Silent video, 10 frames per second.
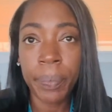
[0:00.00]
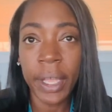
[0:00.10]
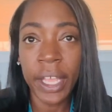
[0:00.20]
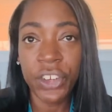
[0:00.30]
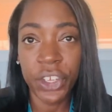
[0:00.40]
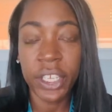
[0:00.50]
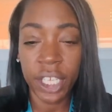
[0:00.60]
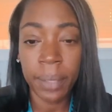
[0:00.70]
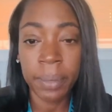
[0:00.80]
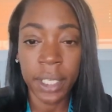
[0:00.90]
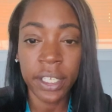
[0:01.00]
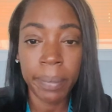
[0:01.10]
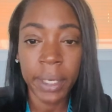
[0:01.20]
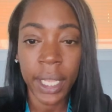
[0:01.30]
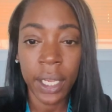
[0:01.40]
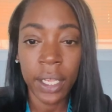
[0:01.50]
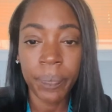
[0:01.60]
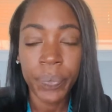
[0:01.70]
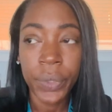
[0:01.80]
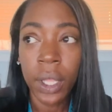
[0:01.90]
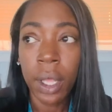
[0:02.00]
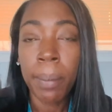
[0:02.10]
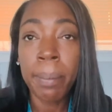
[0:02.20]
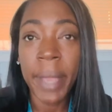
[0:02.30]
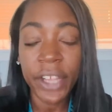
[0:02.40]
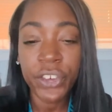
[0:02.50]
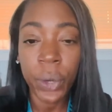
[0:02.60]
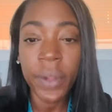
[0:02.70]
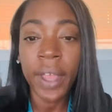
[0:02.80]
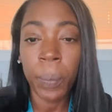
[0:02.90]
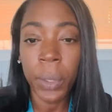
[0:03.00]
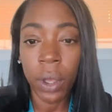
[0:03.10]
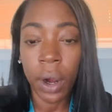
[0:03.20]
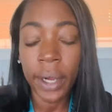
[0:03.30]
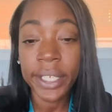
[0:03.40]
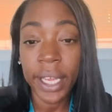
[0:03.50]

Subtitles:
It just seems intimidating. Make sure that when you are